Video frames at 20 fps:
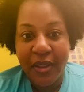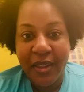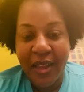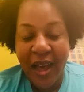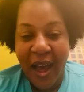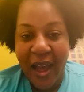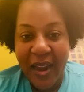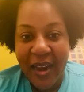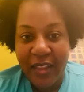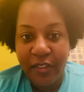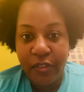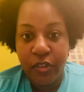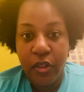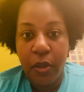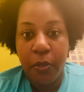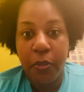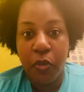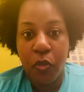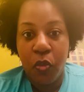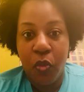God as
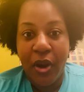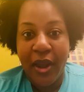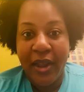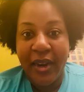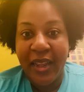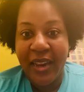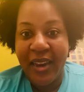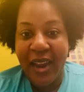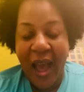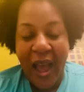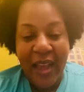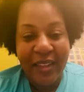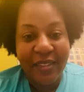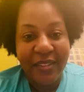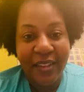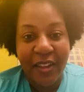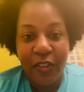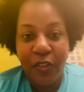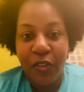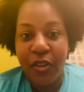number one. And I
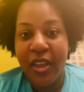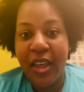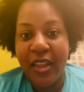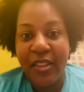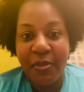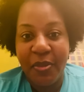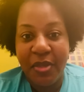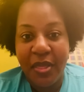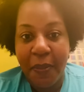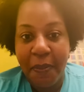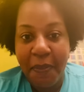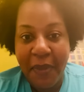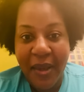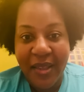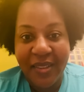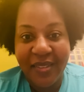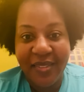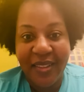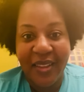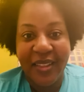tell you, it has been the
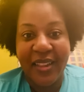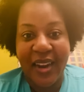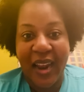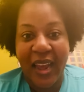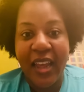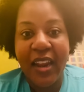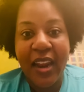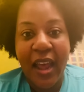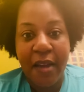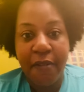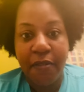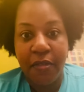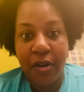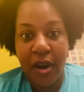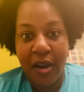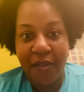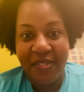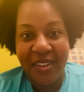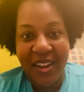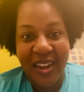best thing that I could ever
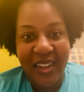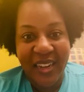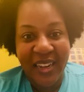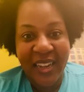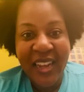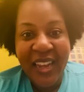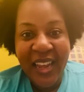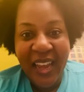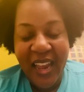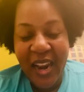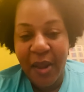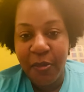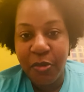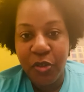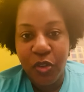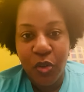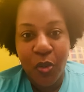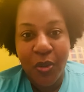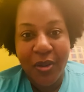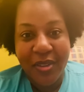have done. And I'm
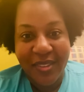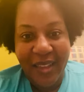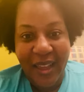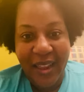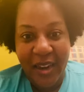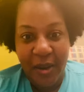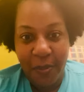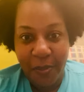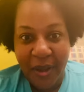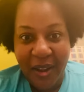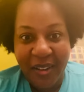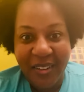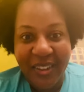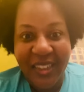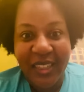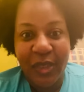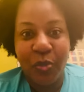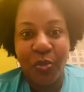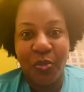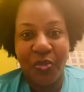so excited about it.